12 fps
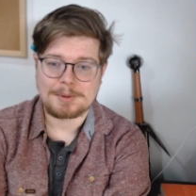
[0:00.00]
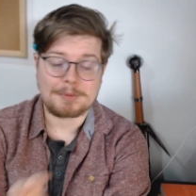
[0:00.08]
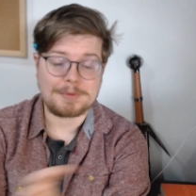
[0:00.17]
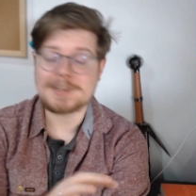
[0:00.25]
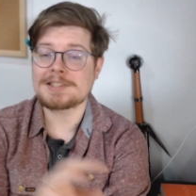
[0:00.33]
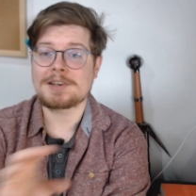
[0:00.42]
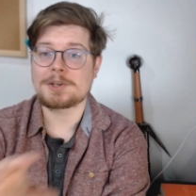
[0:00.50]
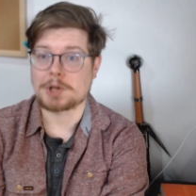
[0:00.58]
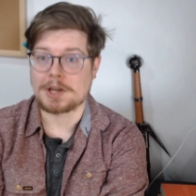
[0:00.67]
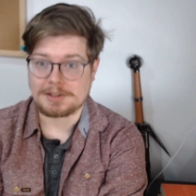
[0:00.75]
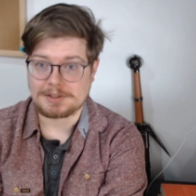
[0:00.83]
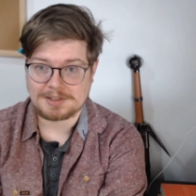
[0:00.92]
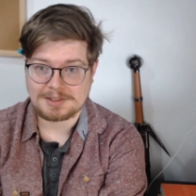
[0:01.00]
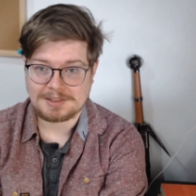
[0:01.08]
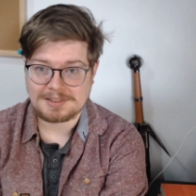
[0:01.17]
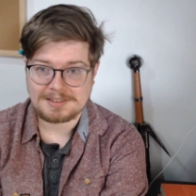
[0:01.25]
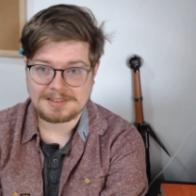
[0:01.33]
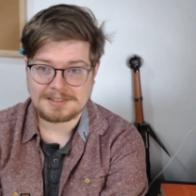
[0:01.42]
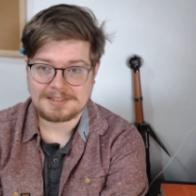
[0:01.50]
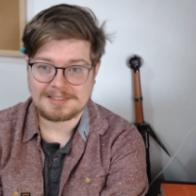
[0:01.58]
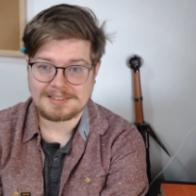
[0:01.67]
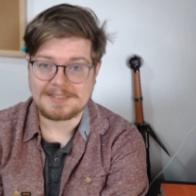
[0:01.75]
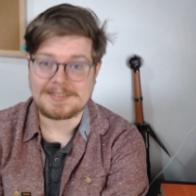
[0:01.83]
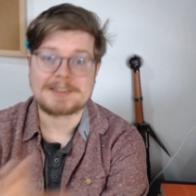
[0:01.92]
The things are going to change,
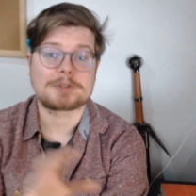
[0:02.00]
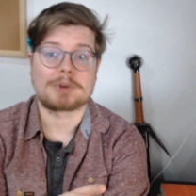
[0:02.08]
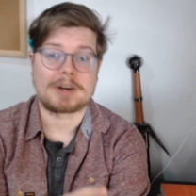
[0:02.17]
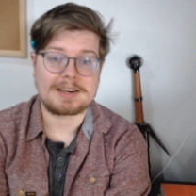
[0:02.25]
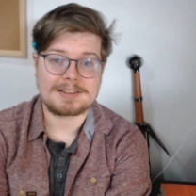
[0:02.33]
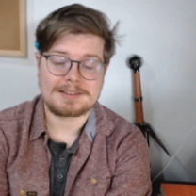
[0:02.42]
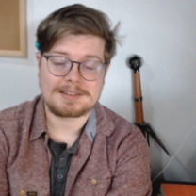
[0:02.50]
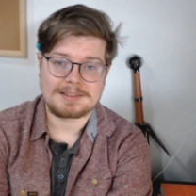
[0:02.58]
and that's great.